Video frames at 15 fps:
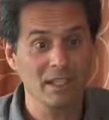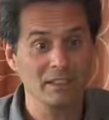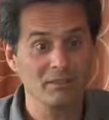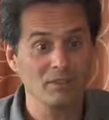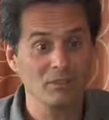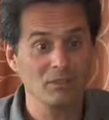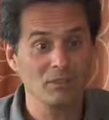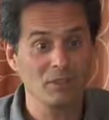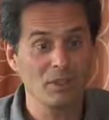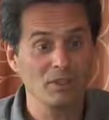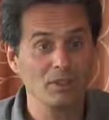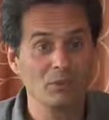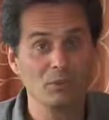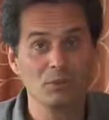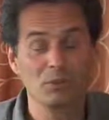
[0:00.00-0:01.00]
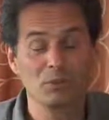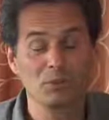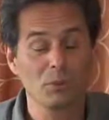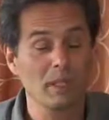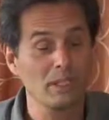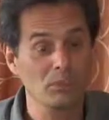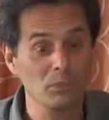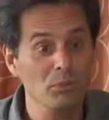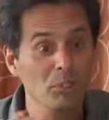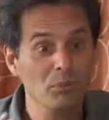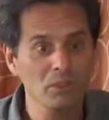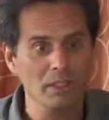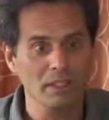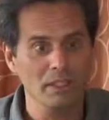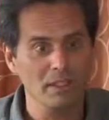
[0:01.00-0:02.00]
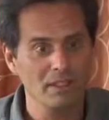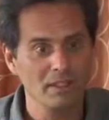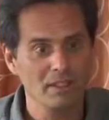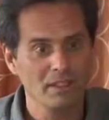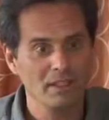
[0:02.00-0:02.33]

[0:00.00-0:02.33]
and transmuting